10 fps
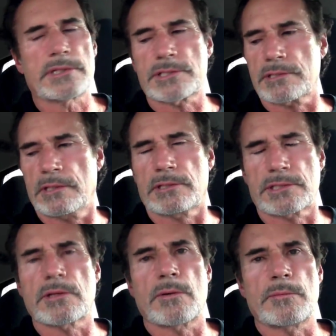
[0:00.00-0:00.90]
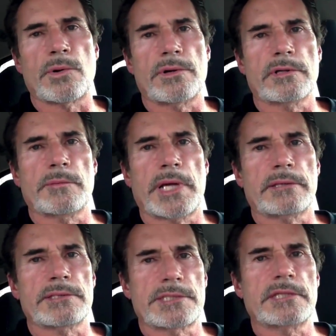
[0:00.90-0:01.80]
It's it's so important
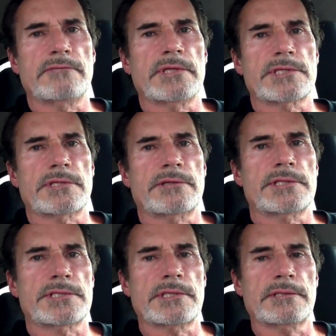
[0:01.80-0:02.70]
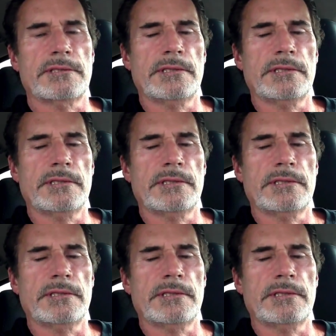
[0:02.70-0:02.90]
about this TV series to